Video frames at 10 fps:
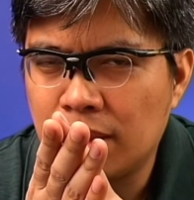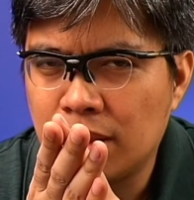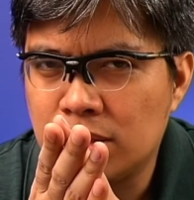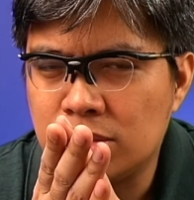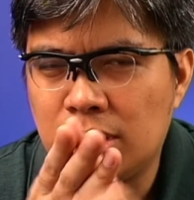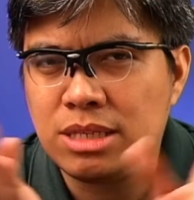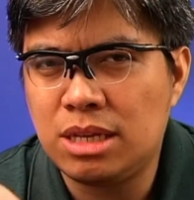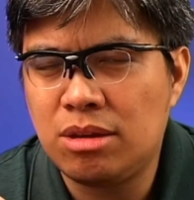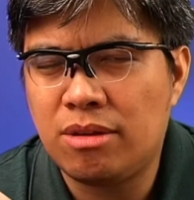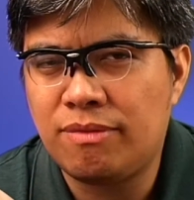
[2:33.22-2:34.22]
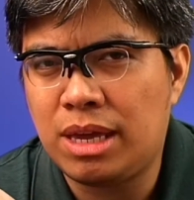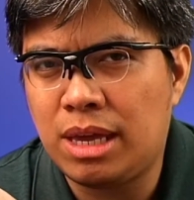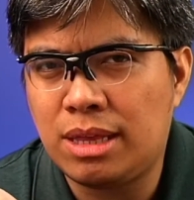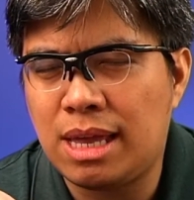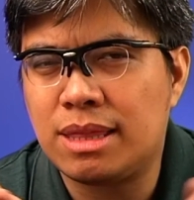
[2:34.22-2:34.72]
So let's say you have
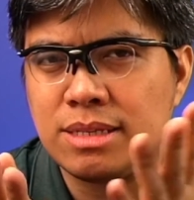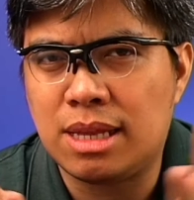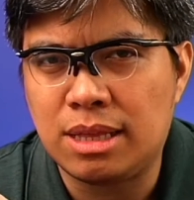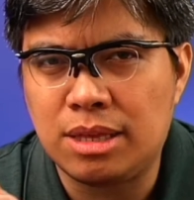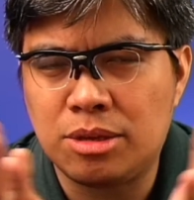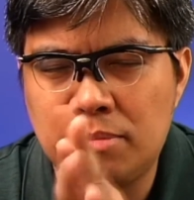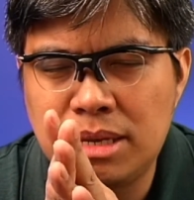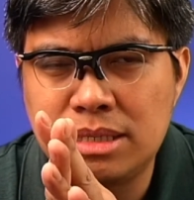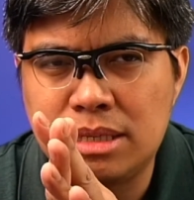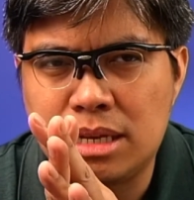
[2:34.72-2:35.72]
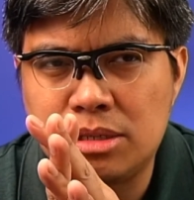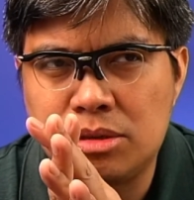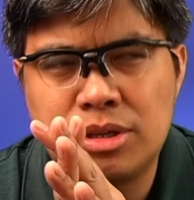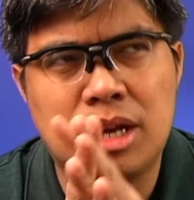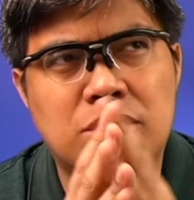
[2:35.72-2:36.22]
a data set in your business.
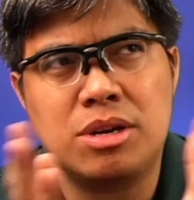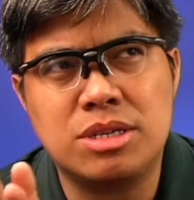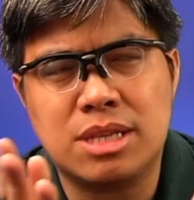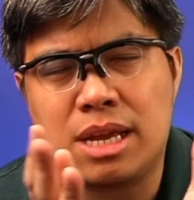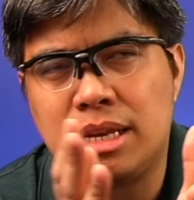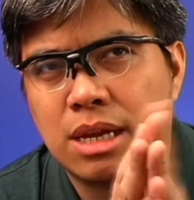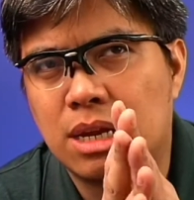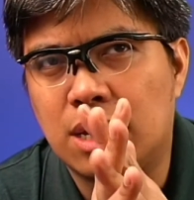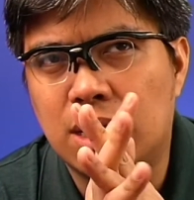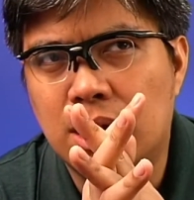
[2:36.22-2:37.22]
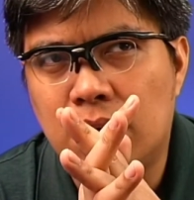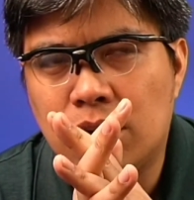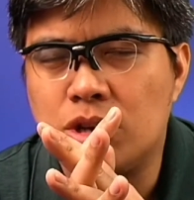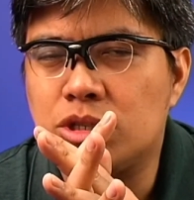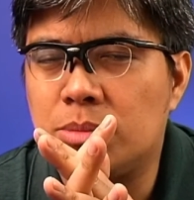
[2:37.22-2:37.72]
You're trying to understand the
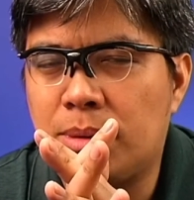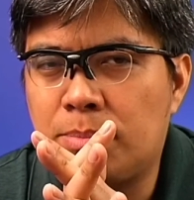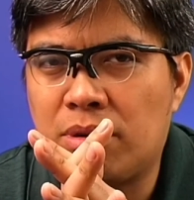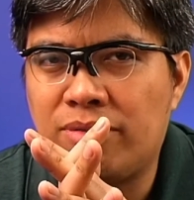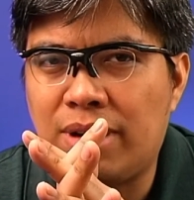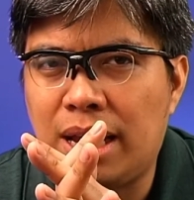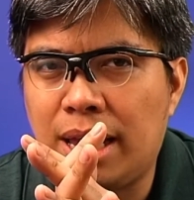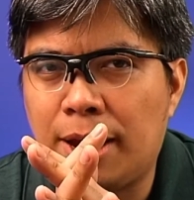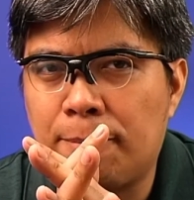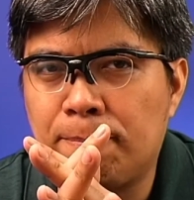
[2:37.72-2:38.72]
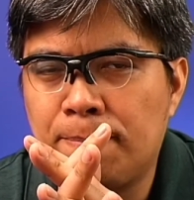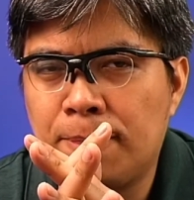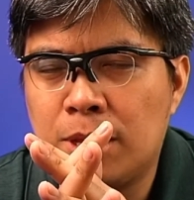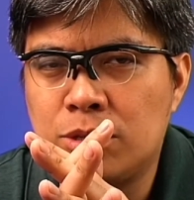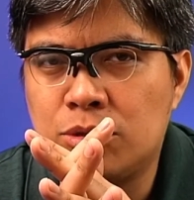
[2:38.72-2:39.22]
customer profile here.
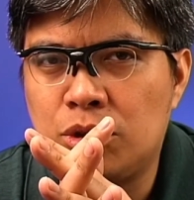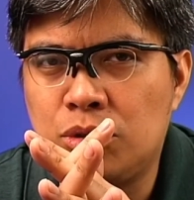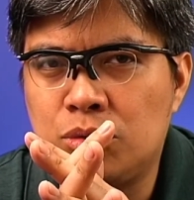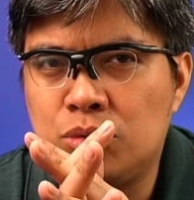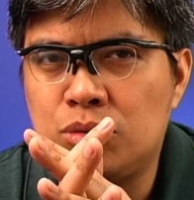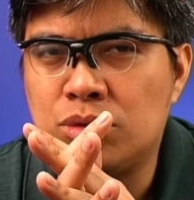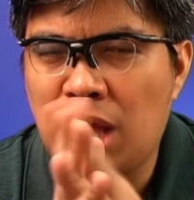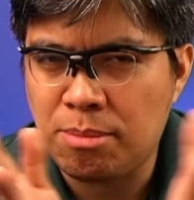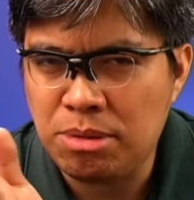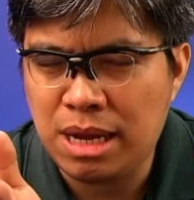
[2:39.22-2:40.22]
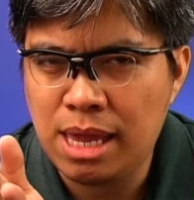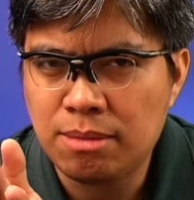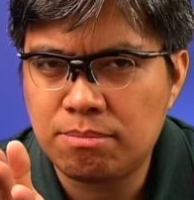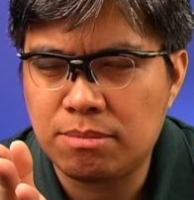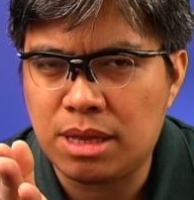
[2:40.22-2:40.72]
So you
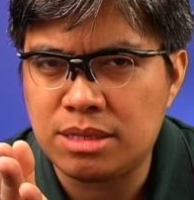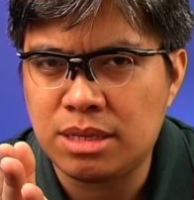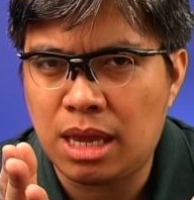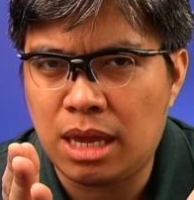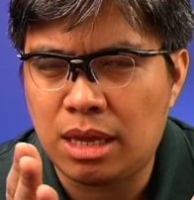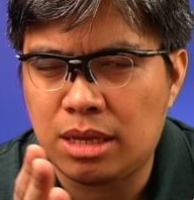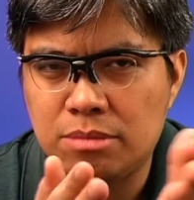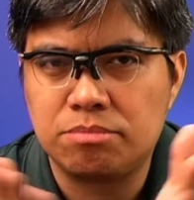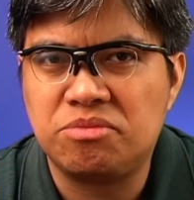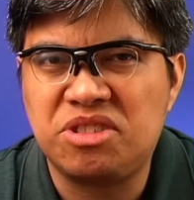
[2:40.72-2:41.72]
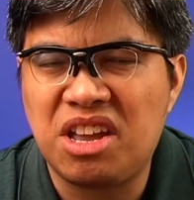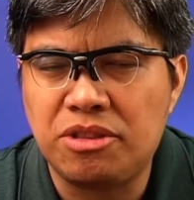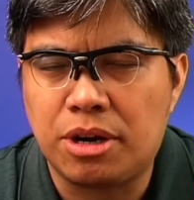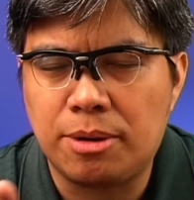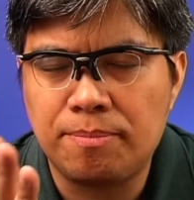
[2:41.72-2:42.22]
tabulate, let's say,
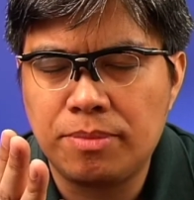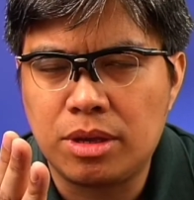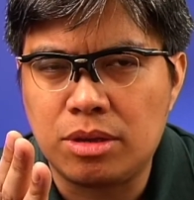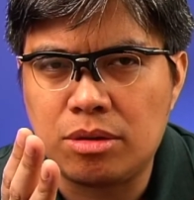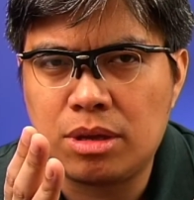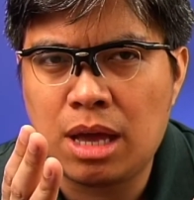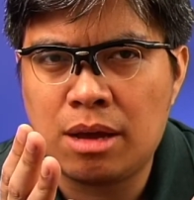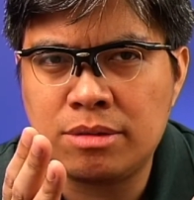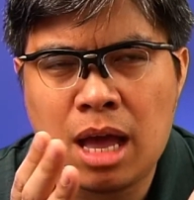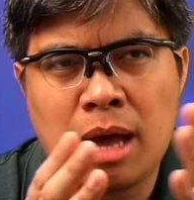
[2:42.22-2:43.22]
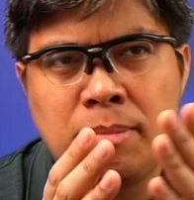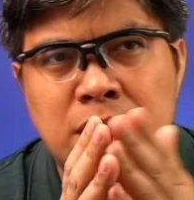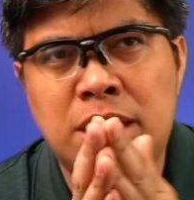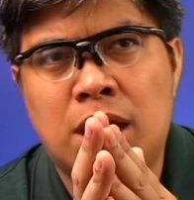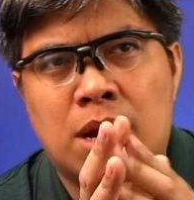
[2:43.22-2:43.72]
gender. You count how
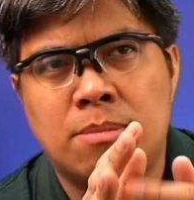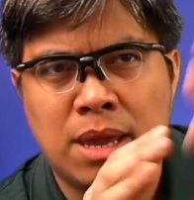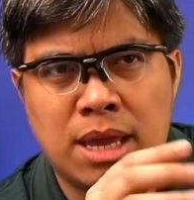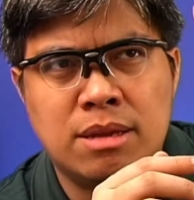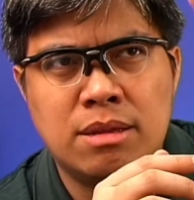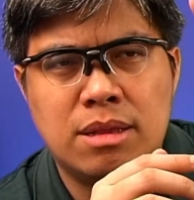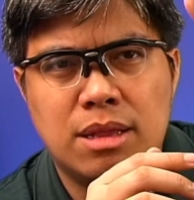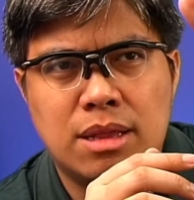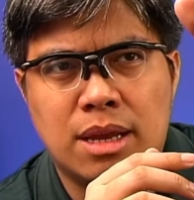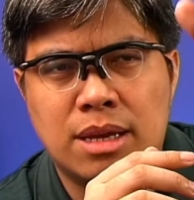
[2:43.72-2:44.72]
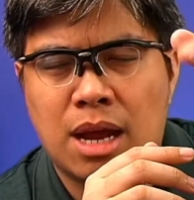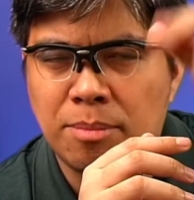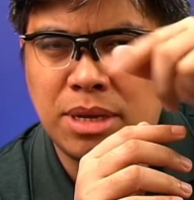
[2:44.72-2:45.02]
many are male and how many